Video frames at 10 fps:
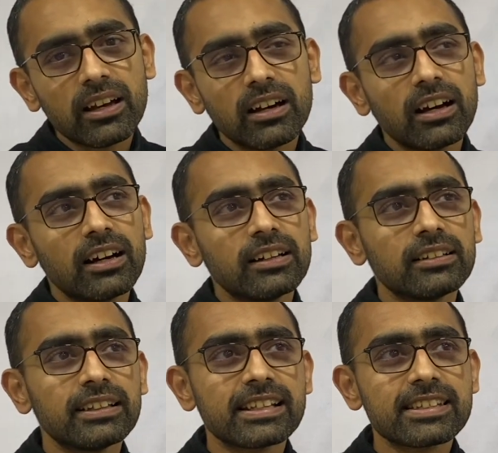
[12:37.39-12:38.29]

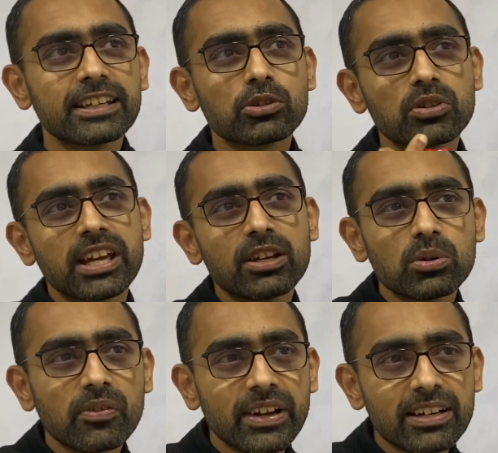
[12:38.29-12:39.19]
Let's say today
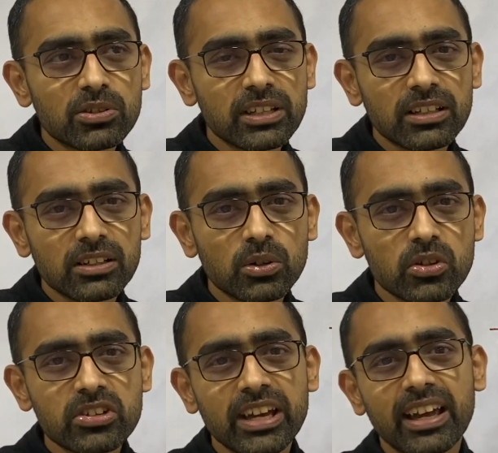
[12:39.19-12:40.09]
you went to the
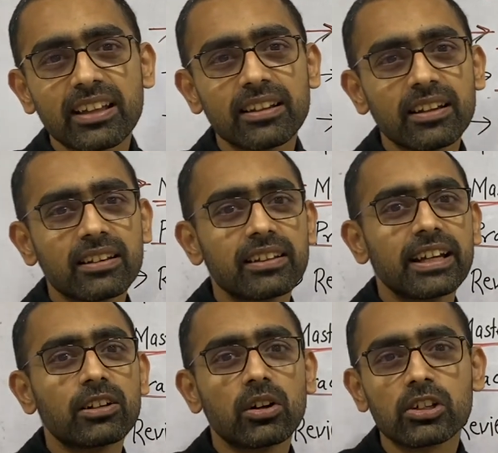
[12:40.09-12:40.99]
coaching and
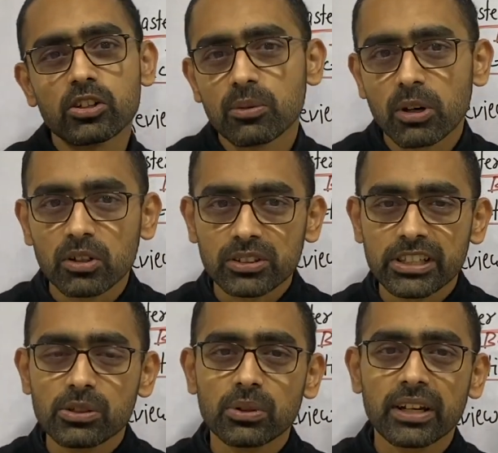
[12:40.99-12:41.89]
they taught you about the
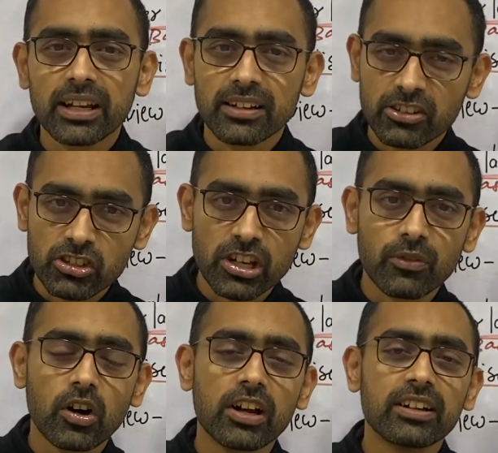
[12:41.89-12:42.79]
Ukraine-Russia
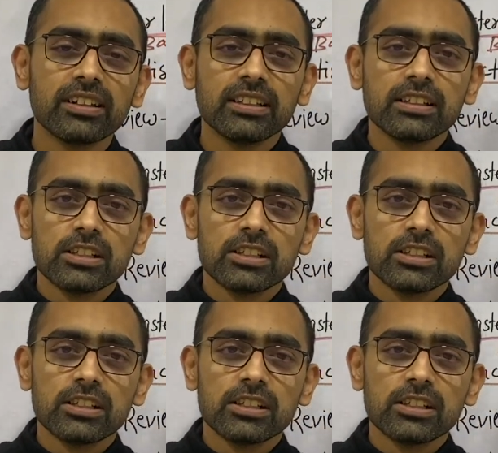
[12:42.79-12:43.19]
war.